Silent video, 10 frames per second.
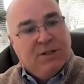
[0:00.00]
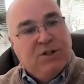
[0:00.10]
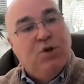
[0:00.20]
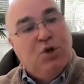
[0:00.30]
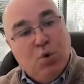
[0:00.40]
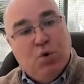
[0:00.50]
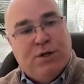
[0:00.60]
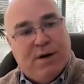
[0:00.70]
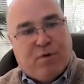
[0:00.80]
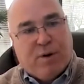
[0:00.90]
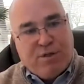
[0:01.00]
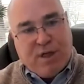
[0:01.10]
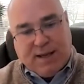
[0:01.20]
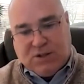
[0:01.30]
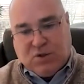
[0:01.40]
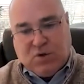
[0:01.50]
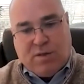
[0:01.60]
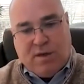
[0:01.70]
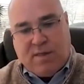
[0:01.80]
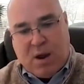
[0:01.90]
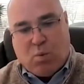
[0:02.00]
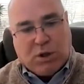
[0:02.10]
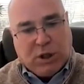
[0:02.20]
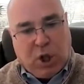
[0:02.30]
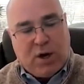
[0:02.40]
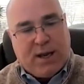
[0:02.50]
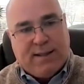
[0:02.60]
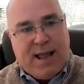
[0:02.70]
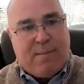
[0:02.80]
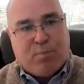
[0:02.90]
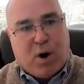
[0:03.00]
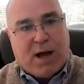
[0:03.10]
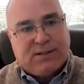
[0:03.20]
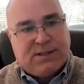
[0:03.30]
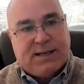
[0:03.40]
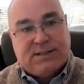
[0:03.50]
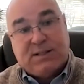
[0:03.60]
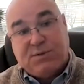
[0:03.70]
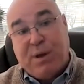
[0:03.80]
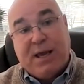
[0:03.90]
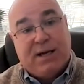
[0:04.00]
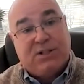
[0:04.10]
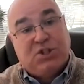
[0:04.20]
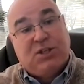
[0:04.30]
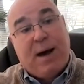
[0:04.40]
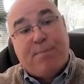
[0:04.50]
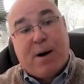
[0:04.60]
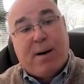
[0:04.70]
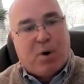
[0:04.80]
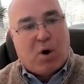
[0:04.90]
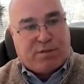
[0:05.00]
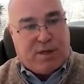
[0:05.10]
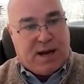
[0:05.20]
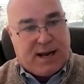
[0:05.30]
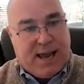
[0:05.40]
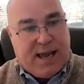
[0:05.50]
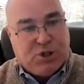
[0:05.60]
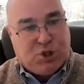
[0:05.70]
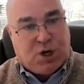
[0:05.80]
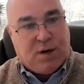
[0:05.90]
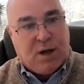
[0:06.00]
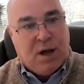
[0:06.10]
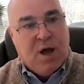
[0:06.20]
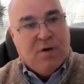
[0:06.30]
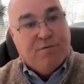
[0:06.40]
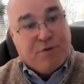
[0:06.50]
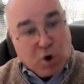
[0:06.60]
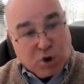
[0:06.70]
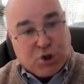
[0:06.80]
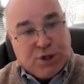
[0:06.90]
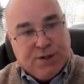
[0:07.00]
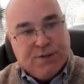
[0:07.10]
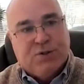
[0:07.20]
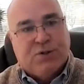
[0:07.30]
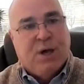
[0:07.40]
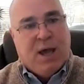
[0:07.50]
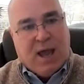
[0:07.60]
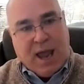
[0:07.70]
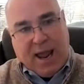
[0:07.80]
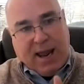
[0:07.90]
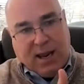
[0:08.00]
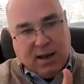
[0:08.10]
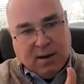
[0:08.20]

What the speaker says: to do different things so that they would look at that process as being a step-up authentication versus a